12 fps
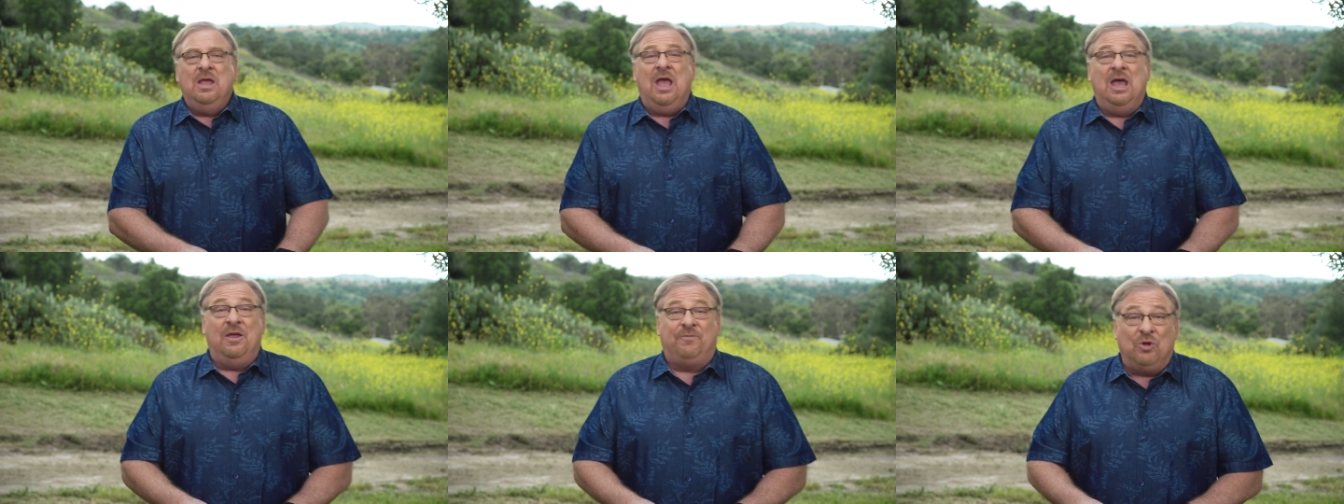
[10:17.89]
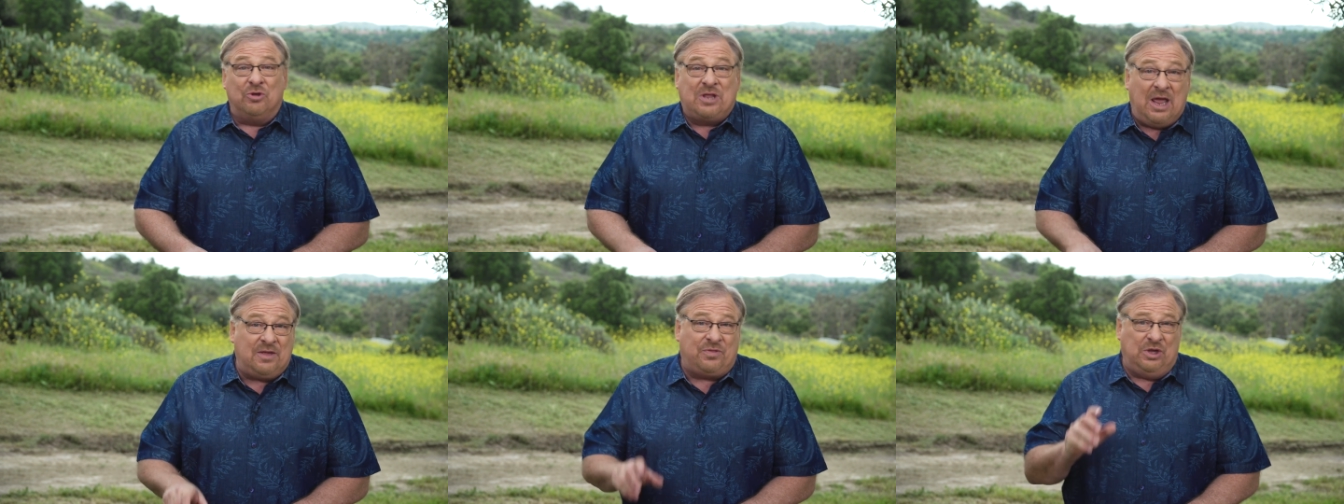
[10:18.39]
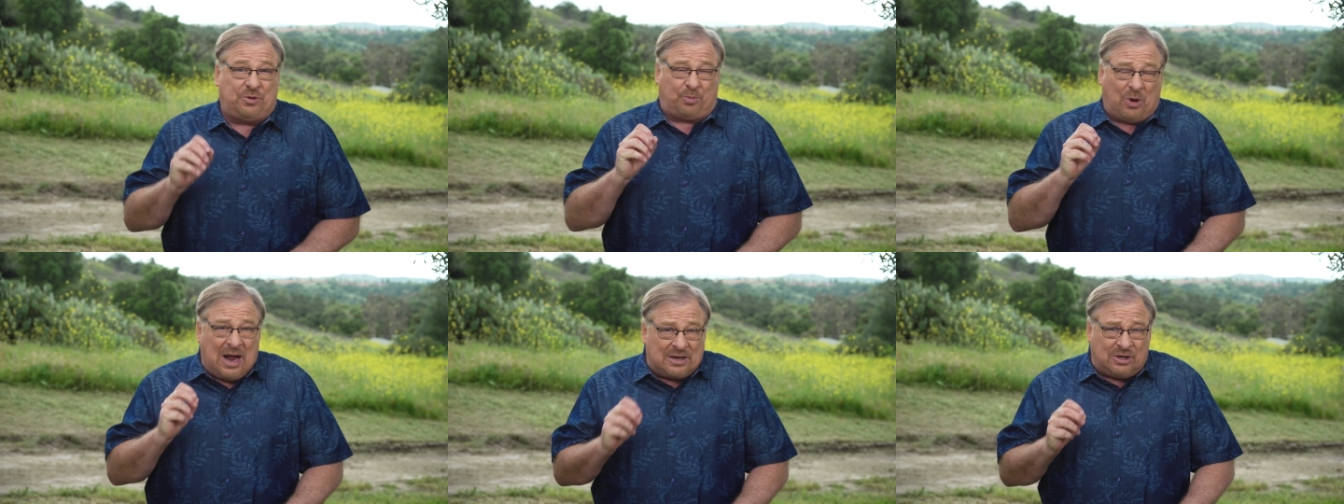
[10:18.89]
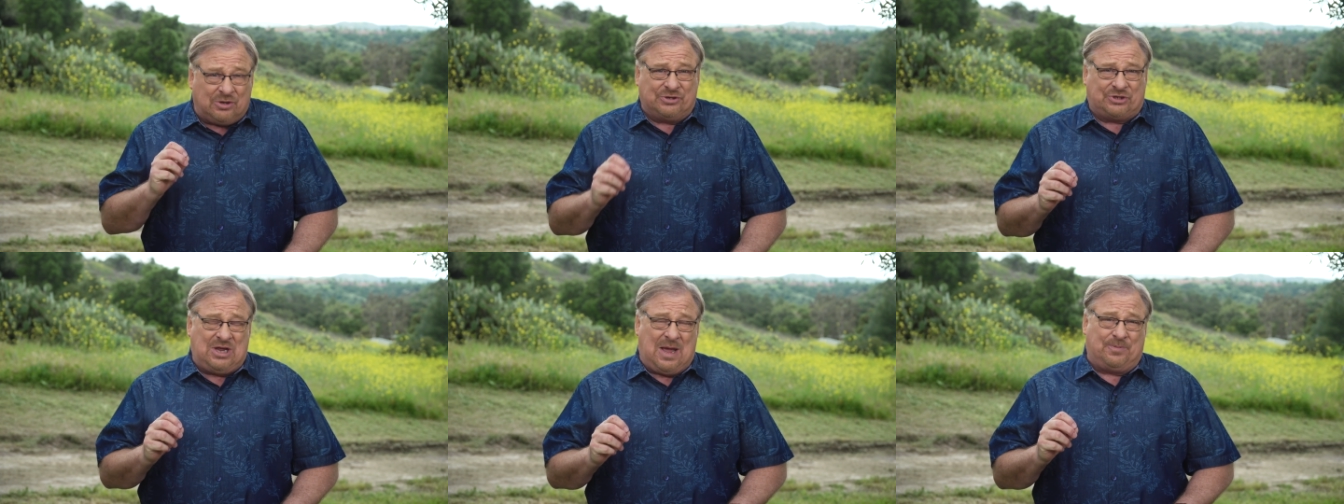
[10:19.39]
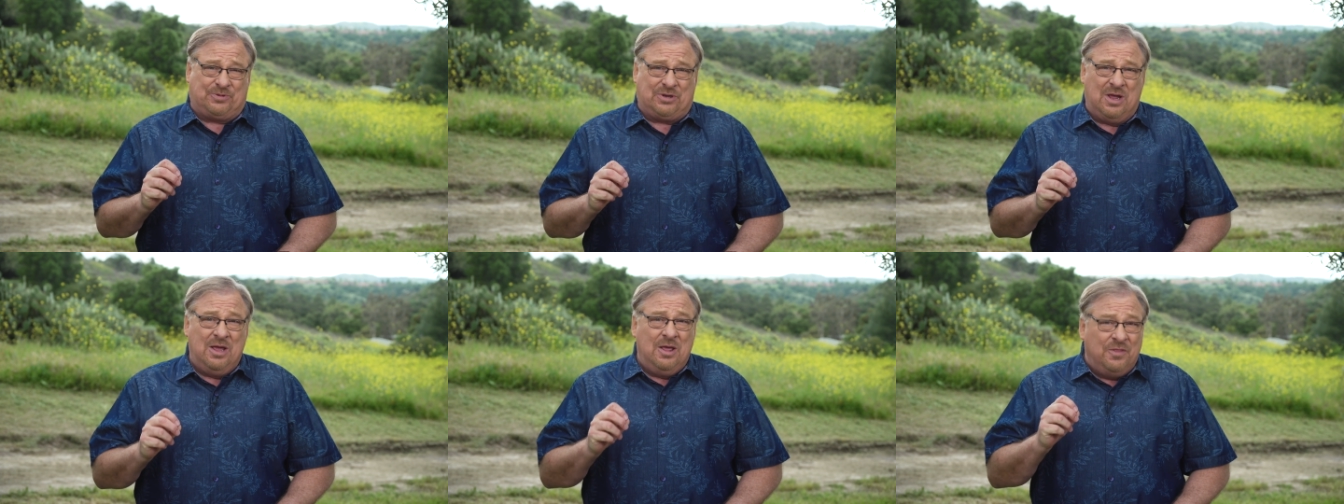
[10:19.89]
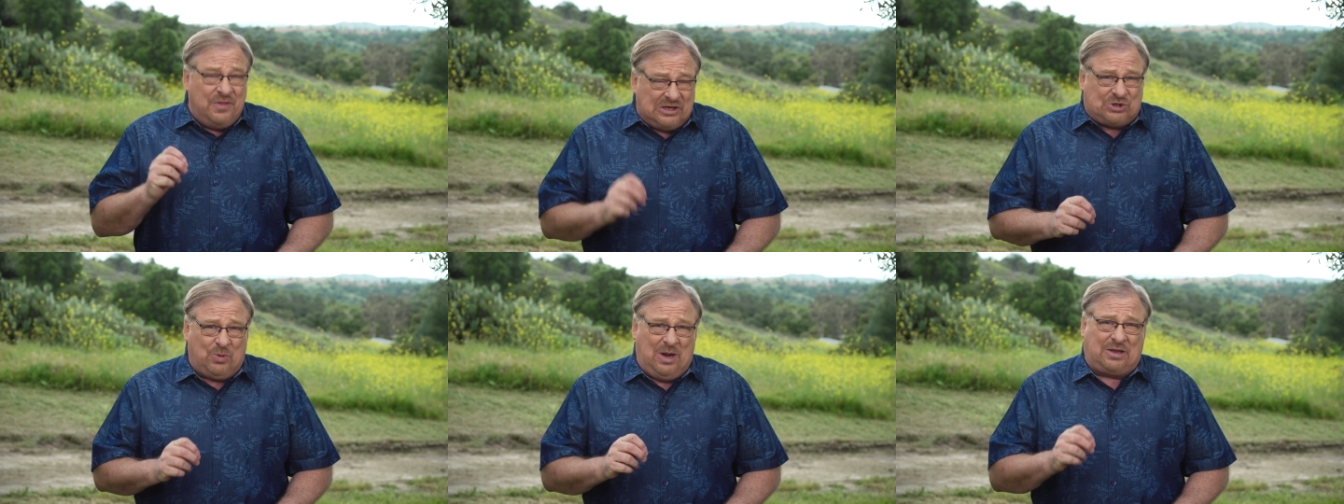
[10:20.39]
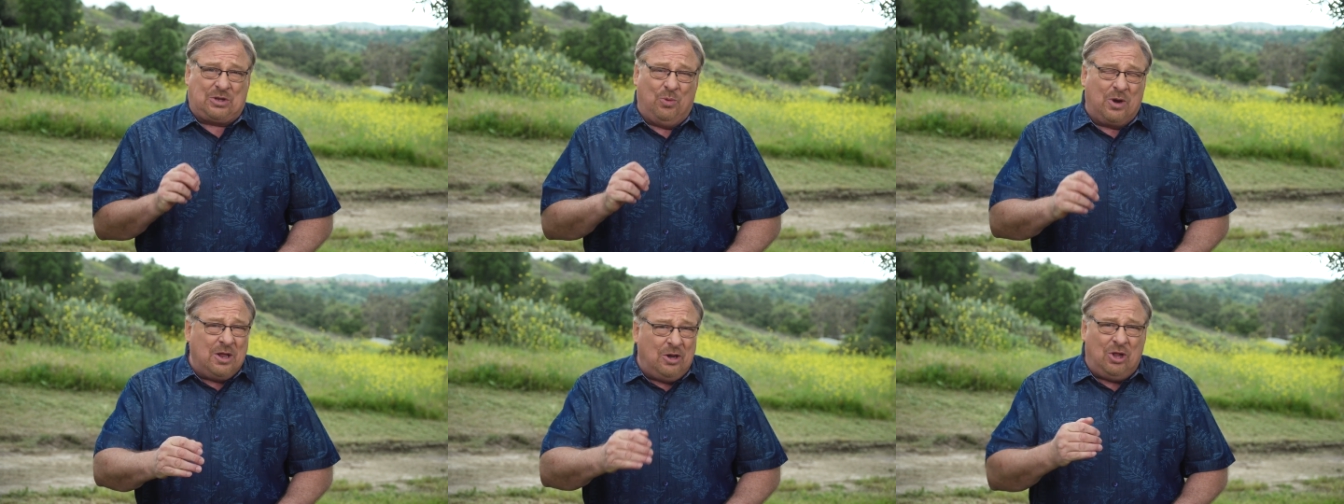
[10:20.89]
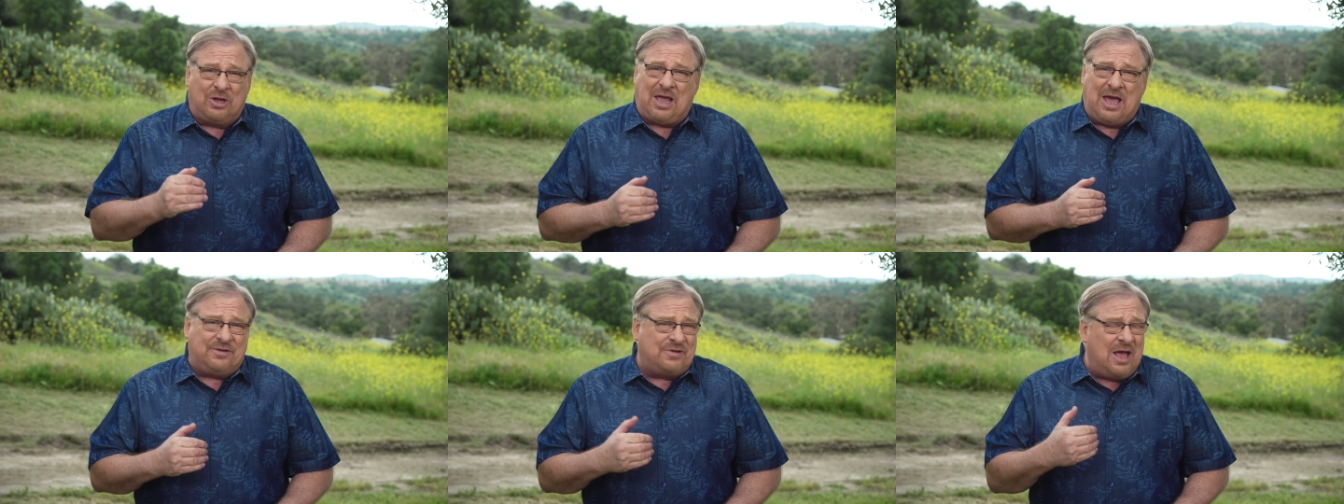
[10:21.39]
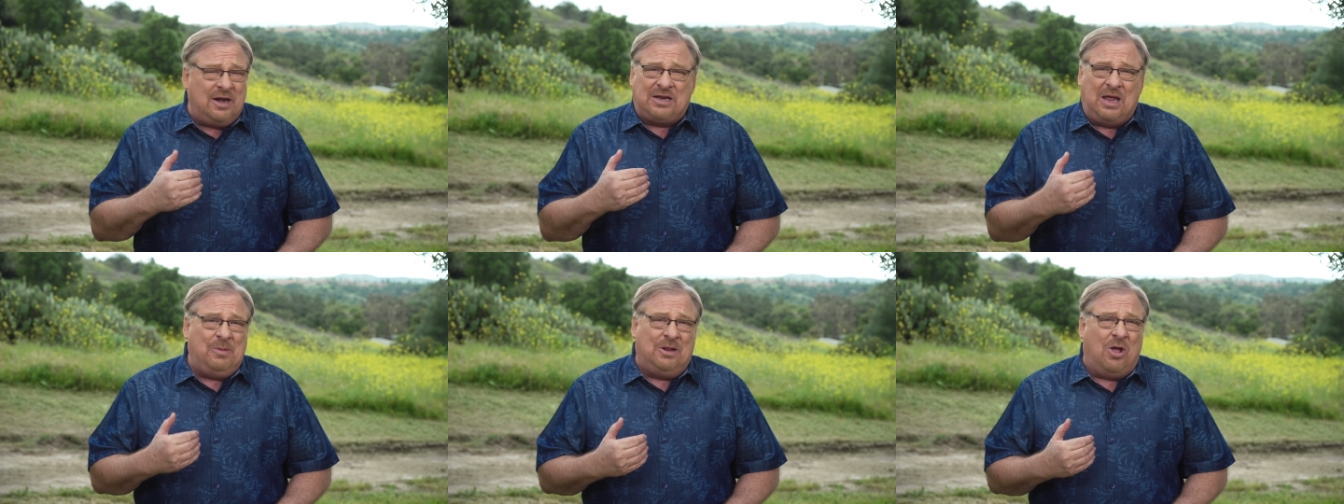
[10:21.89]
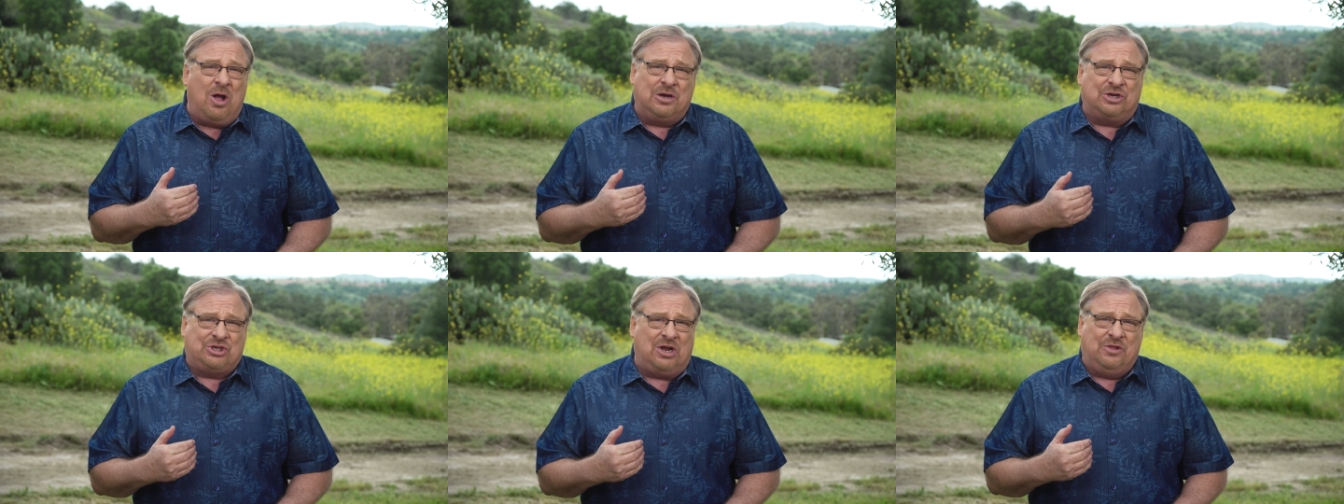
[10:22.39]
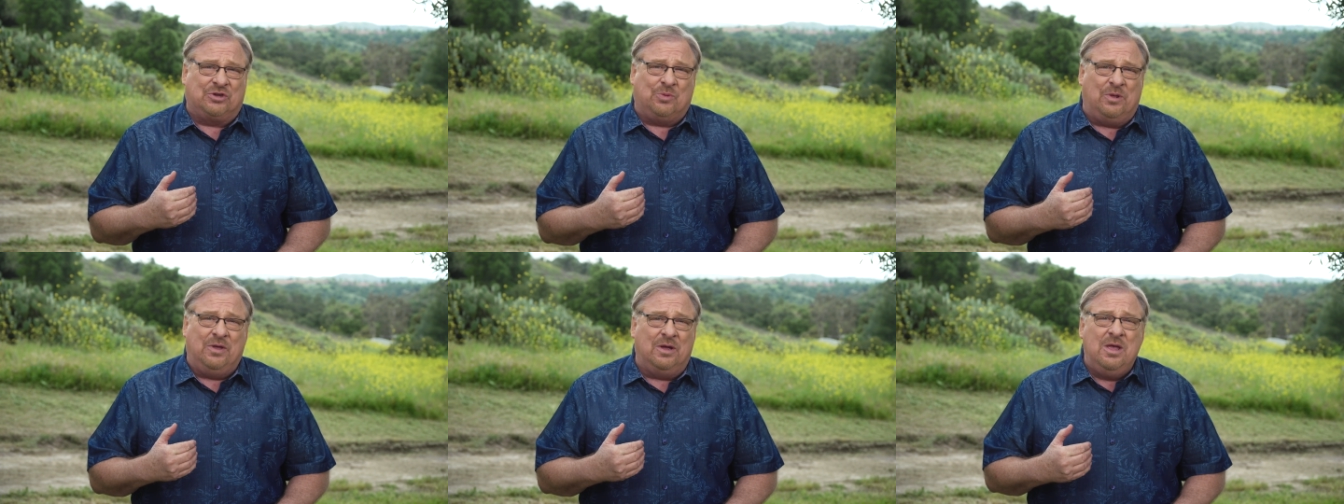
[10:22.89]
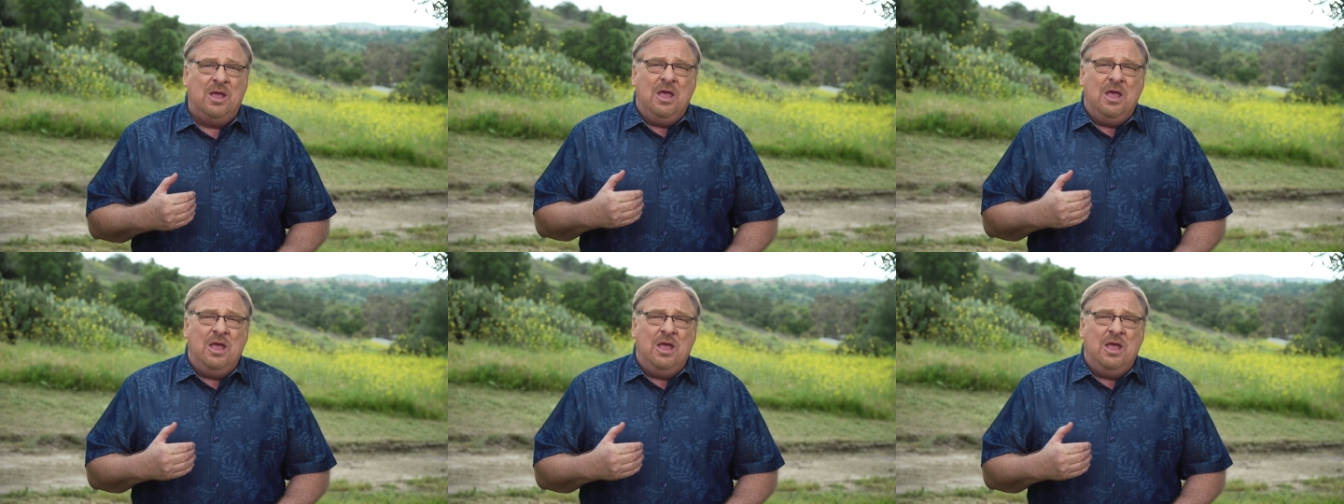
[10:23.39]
And if you'll take these practical steps this week that we're going to look at, it's not going to take me long to share this with you.